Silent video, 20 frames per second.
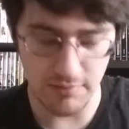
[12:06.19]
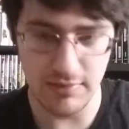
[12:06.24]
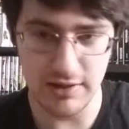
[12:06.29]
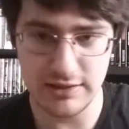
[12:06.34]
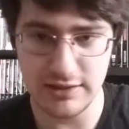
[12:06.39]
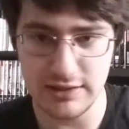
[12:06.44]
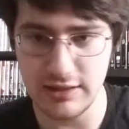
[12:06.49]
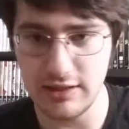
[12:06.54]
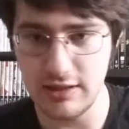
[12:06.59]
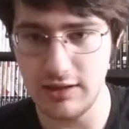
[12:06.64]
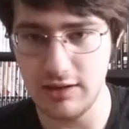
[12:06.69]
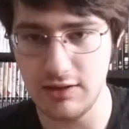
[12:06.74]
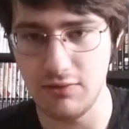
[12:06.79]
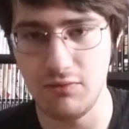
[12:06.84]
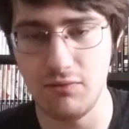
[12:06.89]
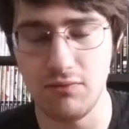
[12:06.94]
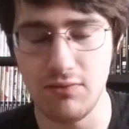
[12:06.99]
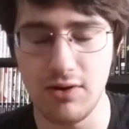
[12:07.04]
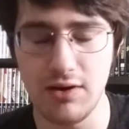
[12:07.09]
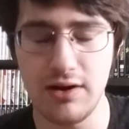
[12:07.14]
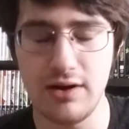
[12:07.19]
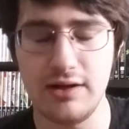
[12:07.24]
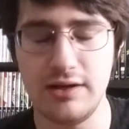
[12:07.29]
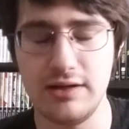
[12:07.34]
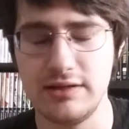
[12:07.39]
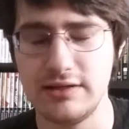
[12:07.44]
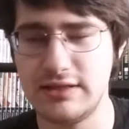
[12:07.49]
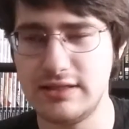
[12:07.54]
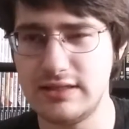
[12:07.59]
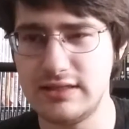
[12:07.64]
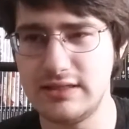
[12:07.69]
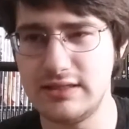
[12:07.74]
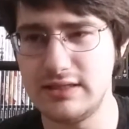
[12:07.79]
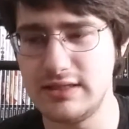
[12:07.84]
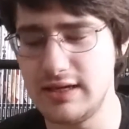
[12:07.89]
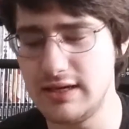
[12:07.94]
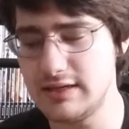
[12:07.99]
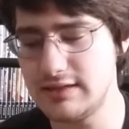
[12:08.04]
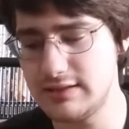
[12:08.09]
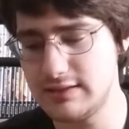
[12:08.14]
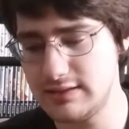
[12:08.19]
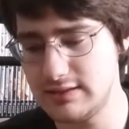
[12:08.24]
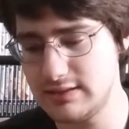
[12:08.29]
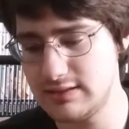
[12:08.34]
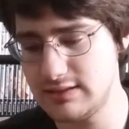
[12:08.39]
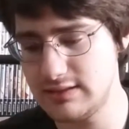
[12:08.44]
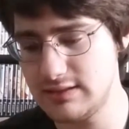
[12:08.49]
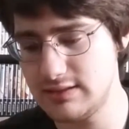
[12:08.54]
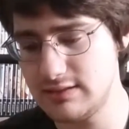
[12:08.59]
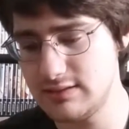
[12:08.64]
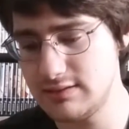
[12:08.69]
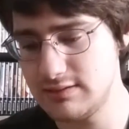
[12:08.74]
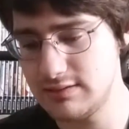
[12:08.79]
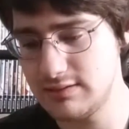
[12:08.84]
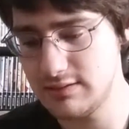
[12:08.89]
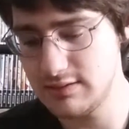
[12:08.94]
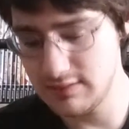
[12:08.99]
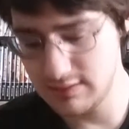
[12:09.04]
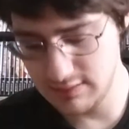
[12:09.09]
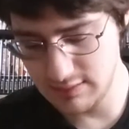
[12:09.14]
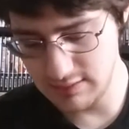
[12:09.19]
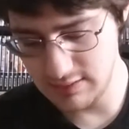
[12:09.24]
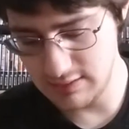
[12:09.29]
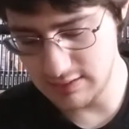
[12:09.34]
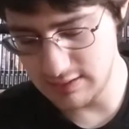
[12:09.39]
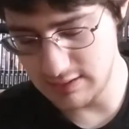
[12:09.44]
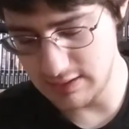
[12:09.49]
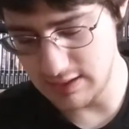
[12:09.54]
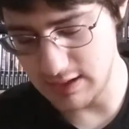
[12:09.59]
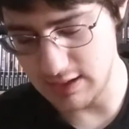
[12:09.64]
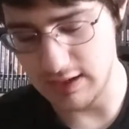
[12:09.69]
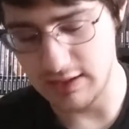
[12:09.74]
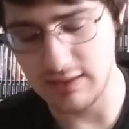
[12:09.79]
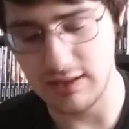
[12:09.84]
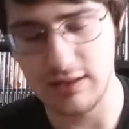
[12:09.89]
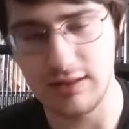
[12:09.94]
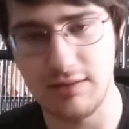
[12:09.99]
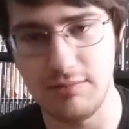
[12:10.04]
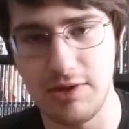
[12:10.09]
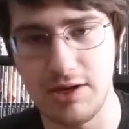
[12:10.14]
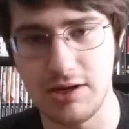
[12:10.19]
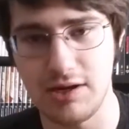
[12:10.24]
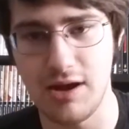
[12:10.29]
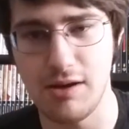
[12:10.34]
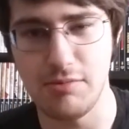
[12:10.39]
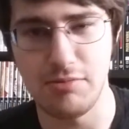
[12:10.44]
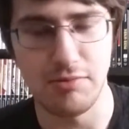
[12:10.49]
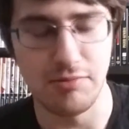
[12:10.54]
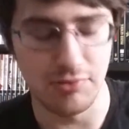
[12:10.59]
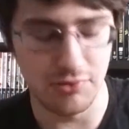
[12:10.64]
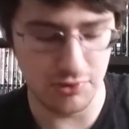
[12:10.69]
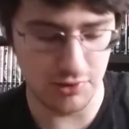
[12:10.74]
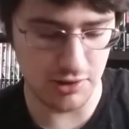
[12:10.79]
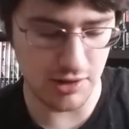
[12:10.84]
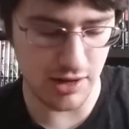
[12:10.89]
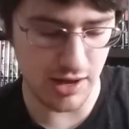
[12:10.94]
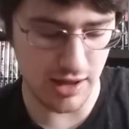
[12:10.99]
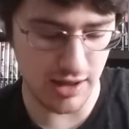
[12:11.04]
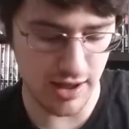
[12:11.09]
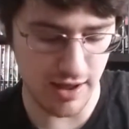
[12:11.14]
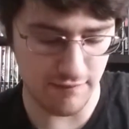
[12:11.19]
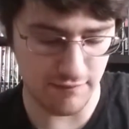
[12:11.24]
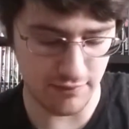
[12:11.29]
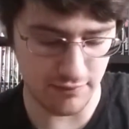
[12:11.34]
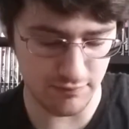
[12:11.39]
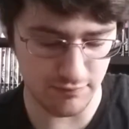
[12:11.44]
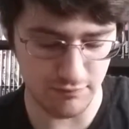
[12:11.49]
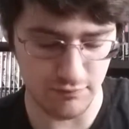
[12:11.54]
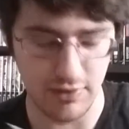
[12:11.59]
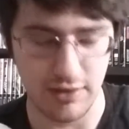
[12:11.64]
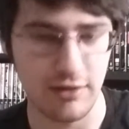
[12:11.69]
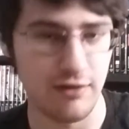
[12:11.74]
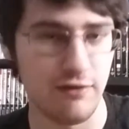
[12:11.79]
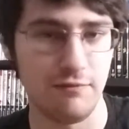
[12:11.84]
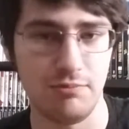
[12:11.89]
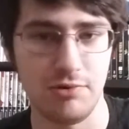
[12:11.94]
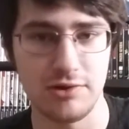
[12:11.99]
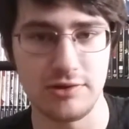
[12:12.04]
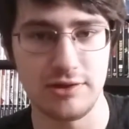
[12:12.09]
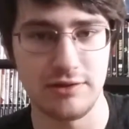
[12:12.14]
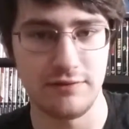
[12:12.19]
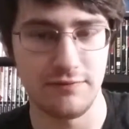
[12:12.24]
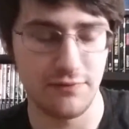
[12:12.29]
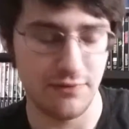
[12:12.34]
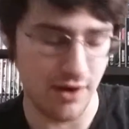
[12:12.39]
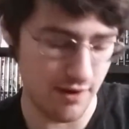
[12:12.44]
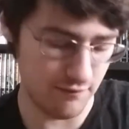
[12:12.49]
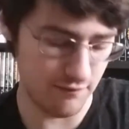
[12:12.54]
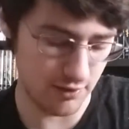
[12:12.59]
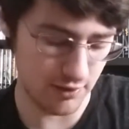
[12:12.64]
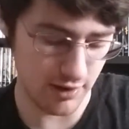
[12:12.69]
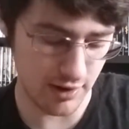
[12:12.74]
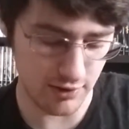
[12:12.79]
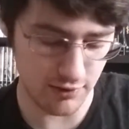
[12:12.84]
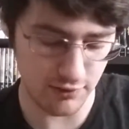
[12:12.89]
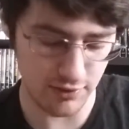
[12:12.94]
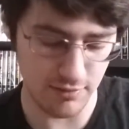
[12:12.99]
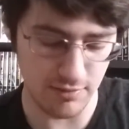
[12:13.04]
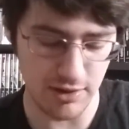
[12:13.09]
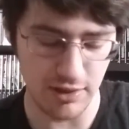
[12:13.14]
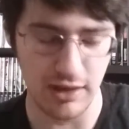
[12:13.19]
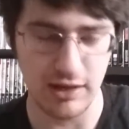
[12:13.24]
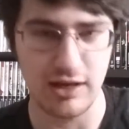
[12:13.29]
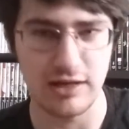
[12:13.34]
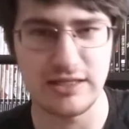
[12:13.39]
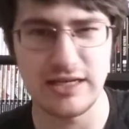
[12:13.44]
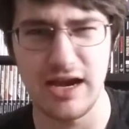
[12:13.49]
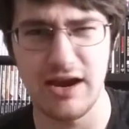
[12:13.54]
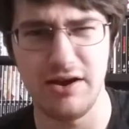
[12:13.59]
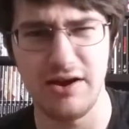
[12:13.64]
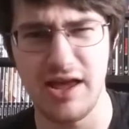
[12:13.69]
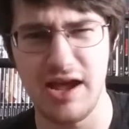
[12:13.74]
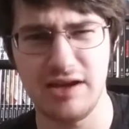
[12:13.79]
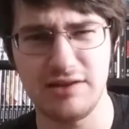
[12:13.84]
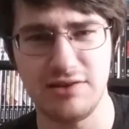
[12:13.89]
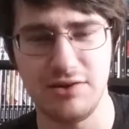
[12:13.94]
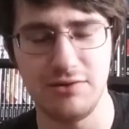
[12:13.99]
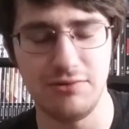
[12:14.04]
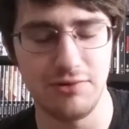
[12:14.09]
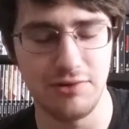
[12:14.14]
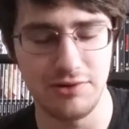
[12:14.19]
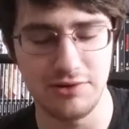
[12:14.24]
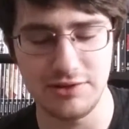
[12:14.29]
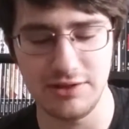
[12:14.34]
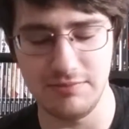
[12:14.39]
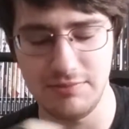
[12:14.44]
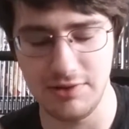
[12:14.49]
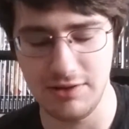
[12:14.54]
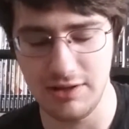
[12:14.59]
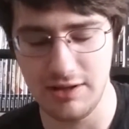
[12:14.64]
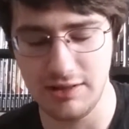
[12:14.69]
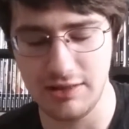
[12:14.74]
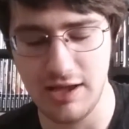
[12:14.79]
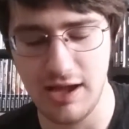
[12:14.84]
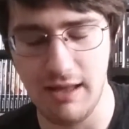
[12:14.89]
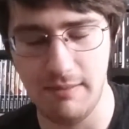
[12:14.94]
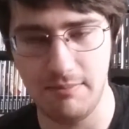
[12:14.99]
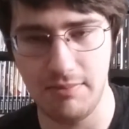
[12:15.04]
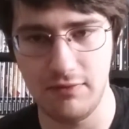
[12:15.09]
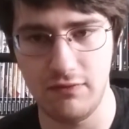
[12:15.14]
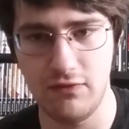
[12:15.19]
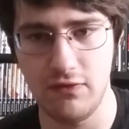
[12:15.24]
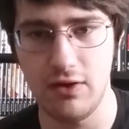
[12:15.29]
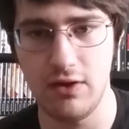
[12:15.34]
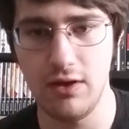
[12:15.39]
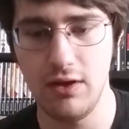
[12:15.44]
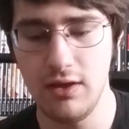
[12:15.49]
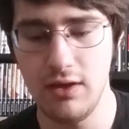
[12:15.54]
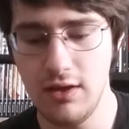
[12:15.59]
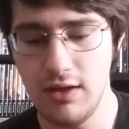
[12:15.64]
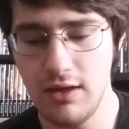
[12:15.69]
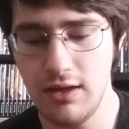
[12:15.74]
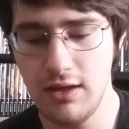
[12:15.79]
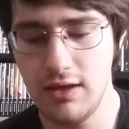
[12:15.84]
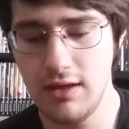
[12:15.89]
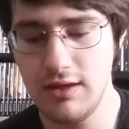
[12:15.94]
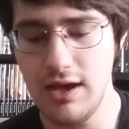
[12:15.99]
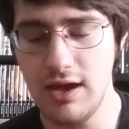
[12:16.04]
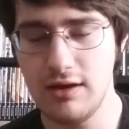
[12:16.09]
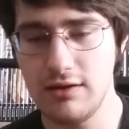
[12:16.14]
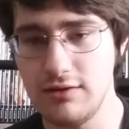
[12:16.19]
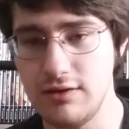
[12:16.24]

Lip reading: I'm missing 1 and 6, and I think they made a couple more. I haven't read these books in forever. I know they made like a pterodactyl one or something like that, but yeah,